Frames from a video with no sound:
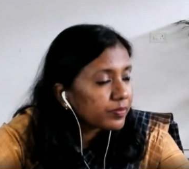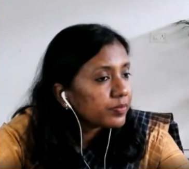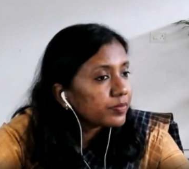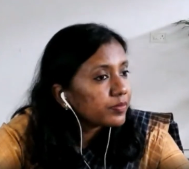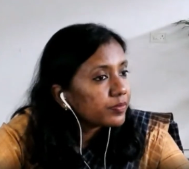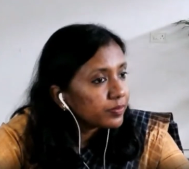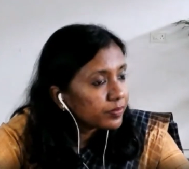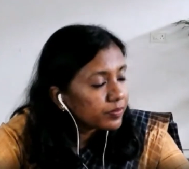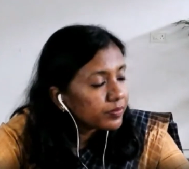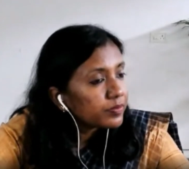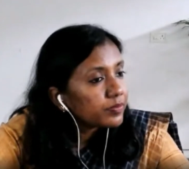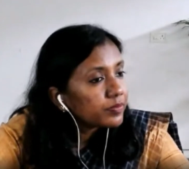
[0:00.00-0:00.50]

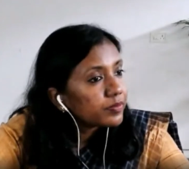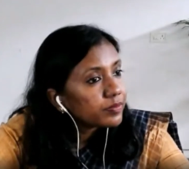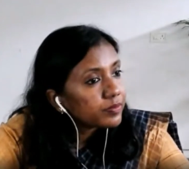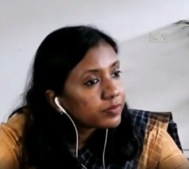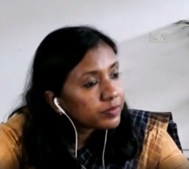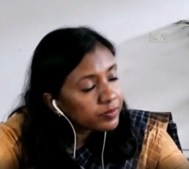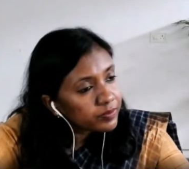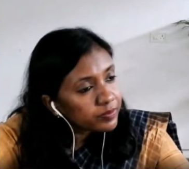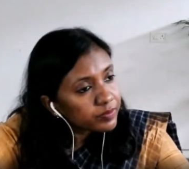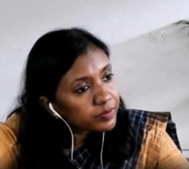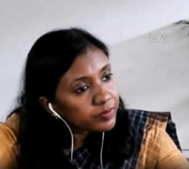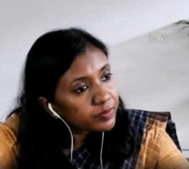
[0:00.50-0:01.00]

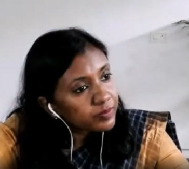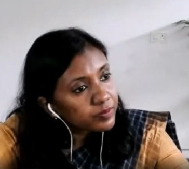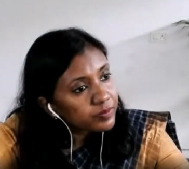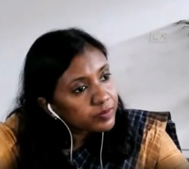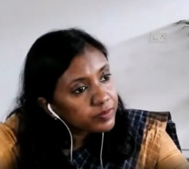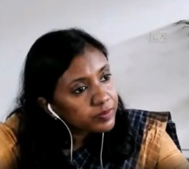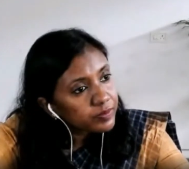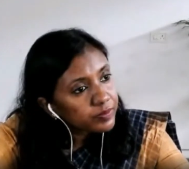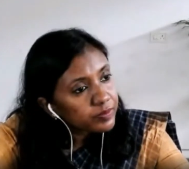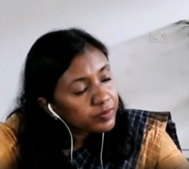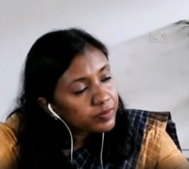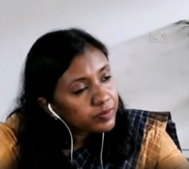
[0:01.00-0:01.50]

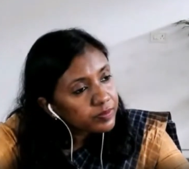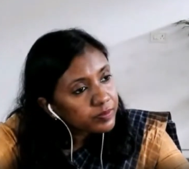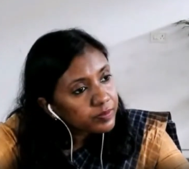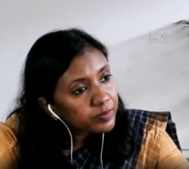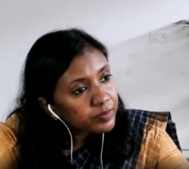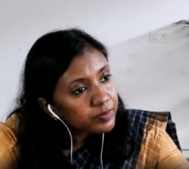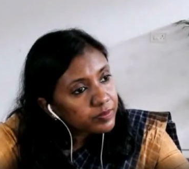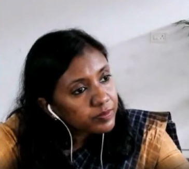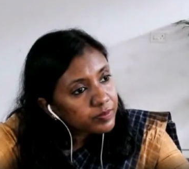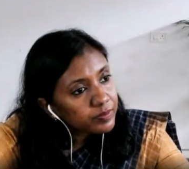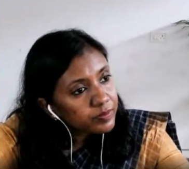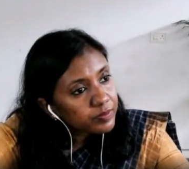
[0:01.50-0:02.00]

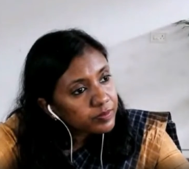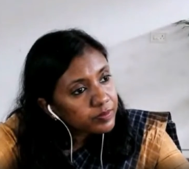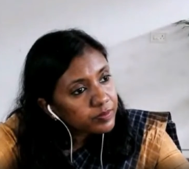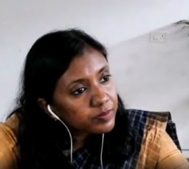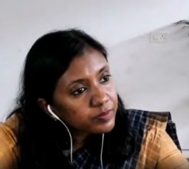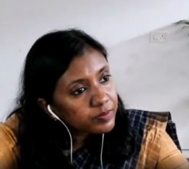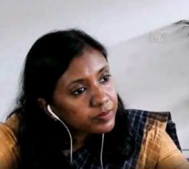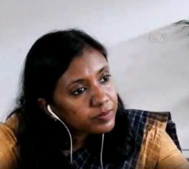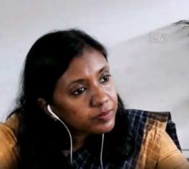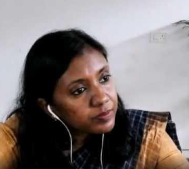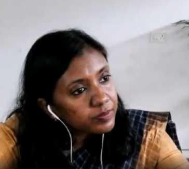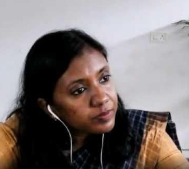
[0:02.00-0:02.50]

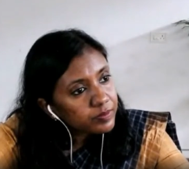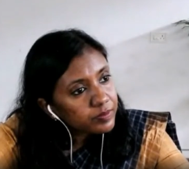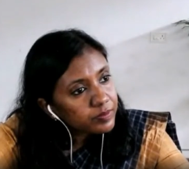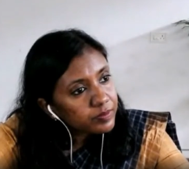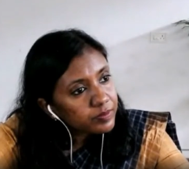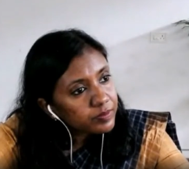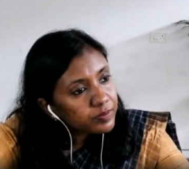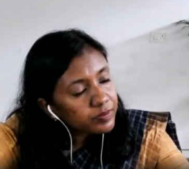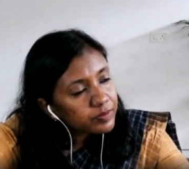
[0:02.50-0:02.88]
No one is speaking in this clip.